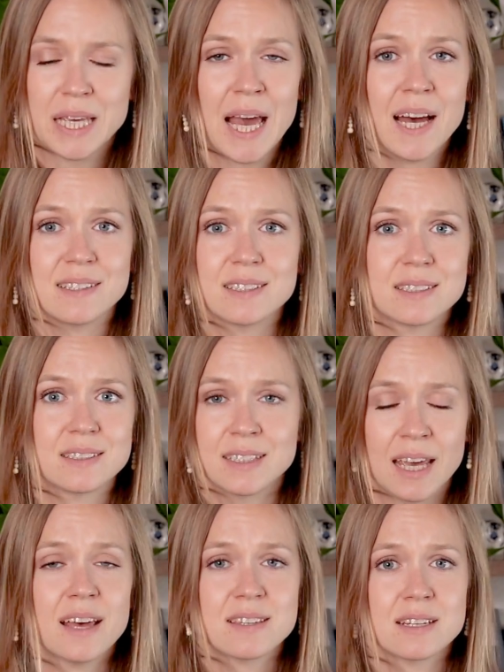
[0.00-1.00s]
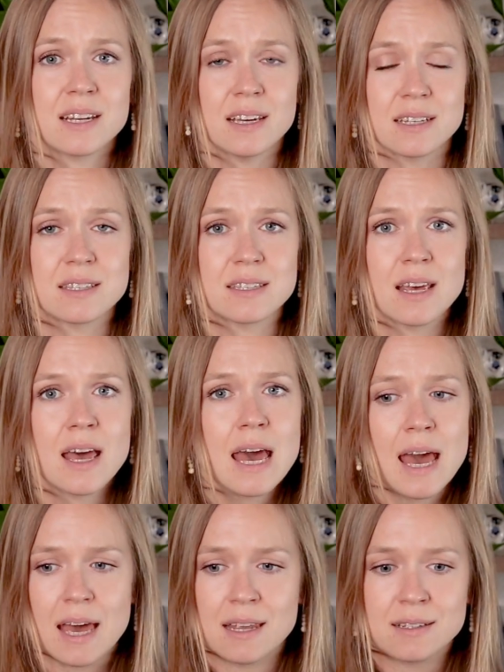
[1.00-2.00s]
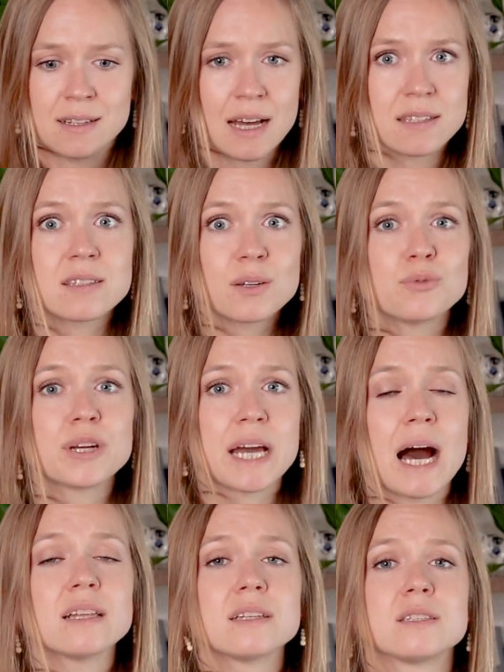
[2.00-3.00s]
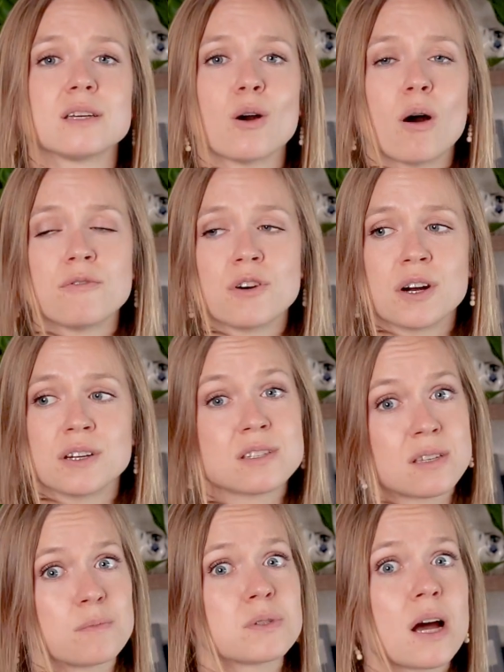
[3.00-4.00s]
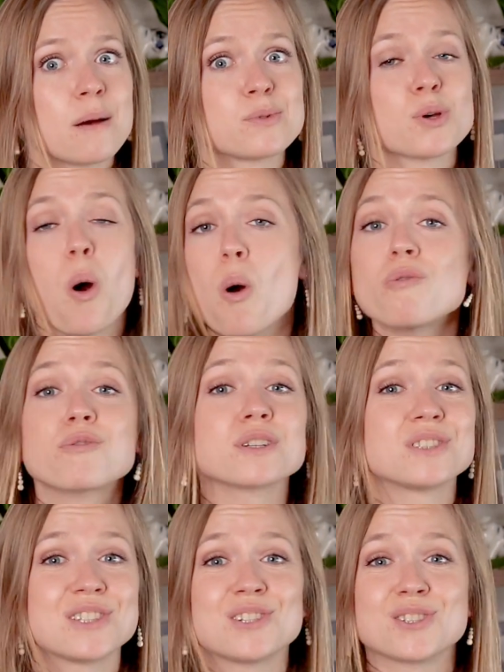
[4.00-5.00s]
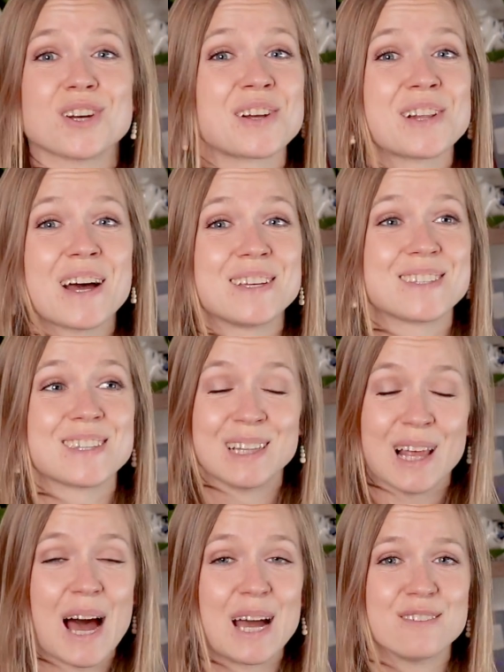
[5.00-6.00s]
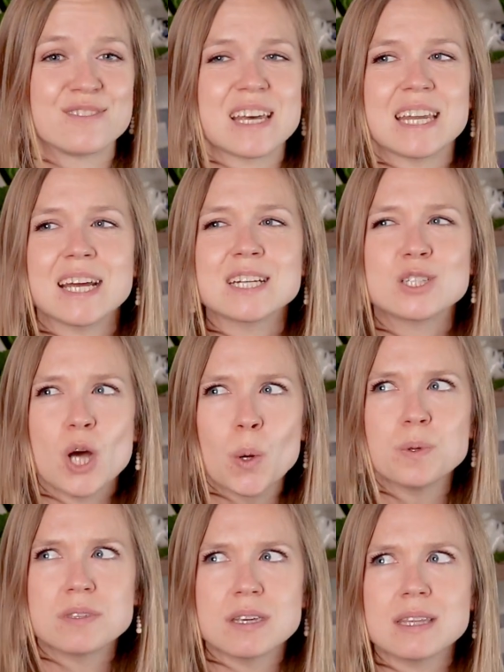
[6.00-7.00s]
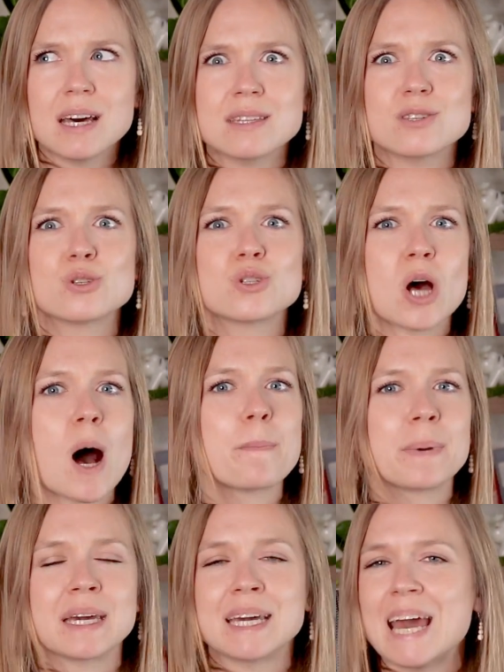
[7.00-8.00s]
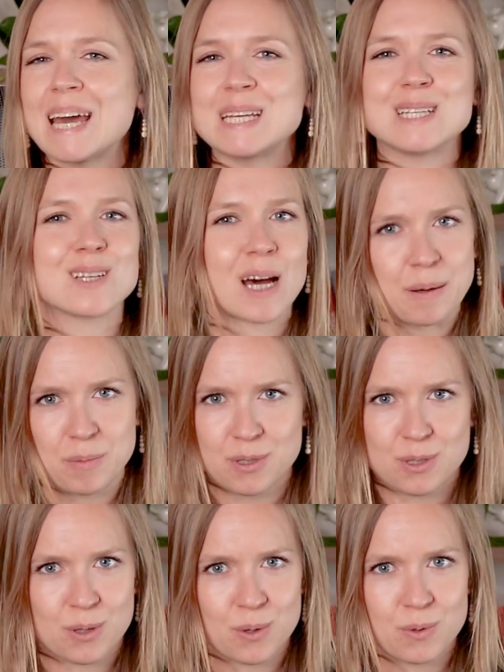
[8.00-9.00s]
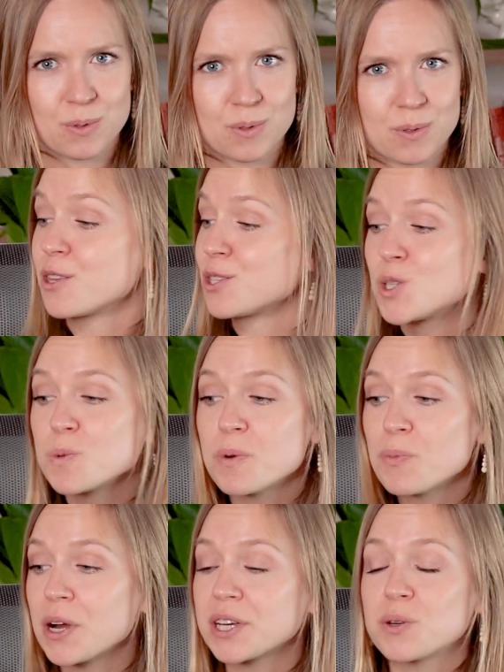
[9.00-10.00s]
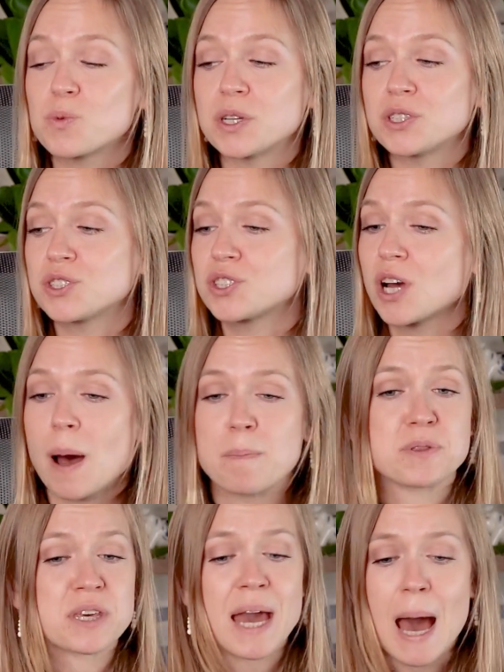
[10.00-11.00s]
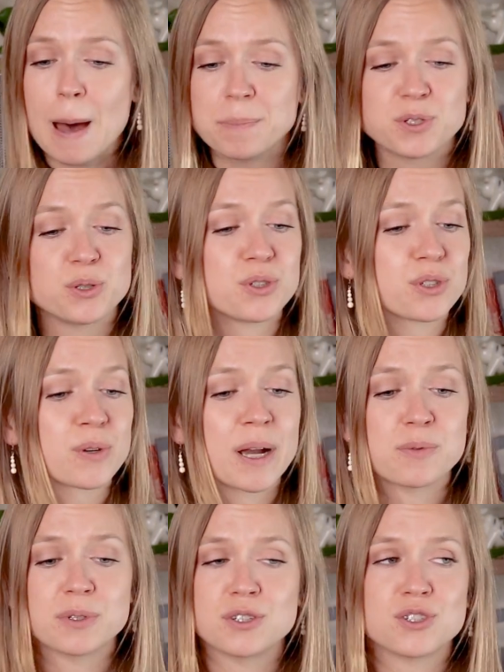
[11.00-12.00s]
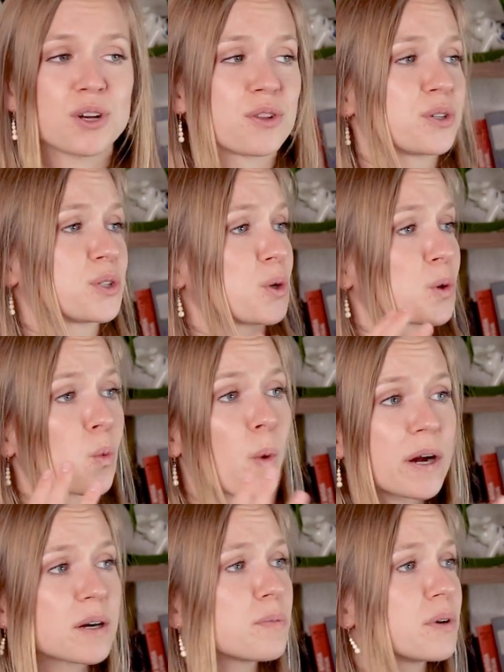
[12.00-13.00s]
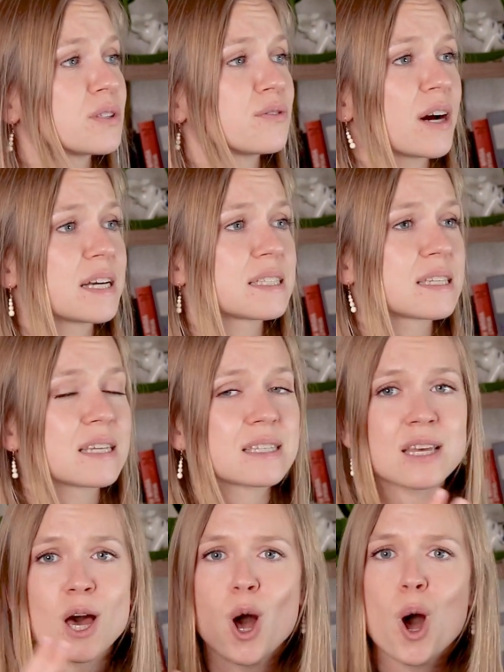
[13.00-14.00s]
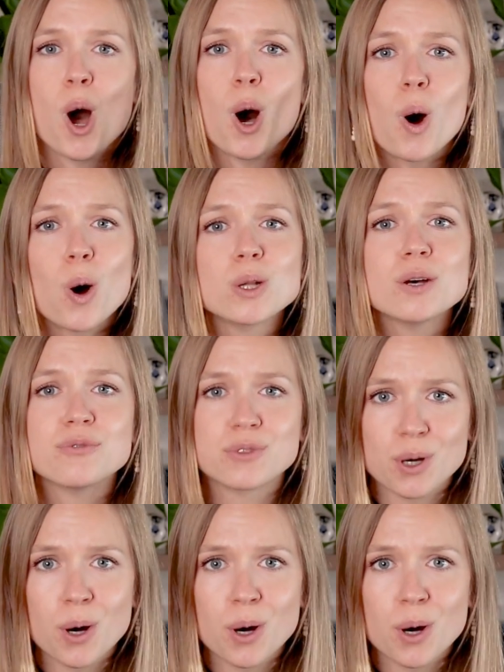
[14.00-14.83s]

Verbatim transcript: Yes, yes it is. And that's the reality of our sometimes over-digitalized lives. And I don't see that stopping anytime soon. The supermarket where you shop, the apps you integrate with each other, your wearable devices, all of